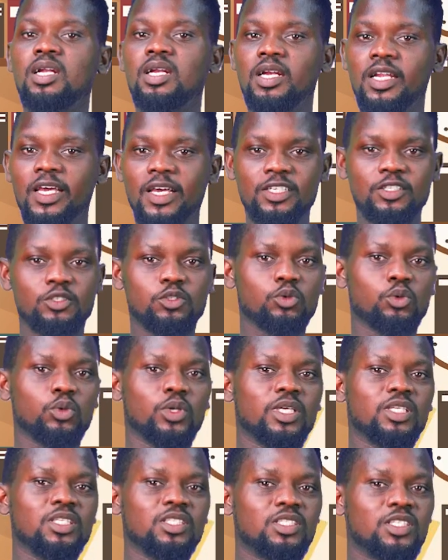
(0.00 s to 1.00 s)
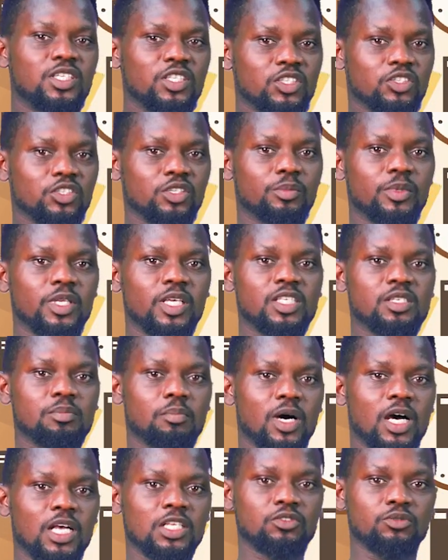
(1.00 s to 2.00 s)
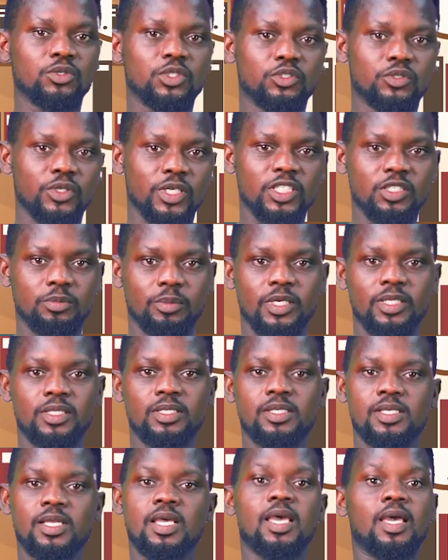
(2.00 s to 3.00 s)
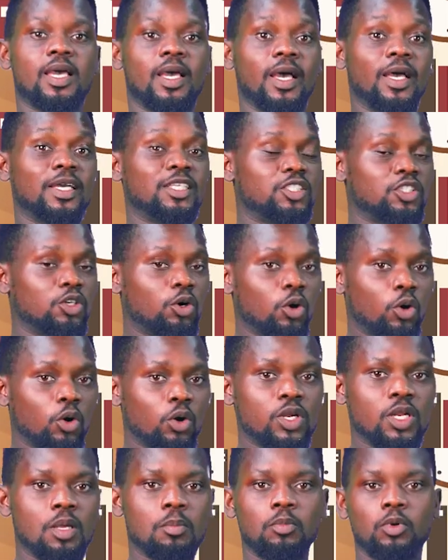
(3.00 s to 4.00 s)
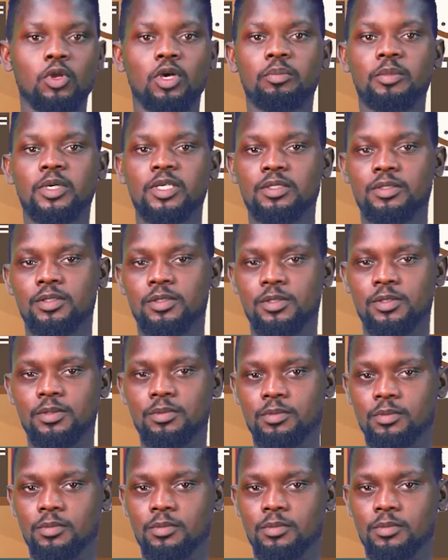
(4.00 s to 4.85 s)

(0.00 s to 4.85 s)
led to indiscriminate mass retrenchment and unemployment.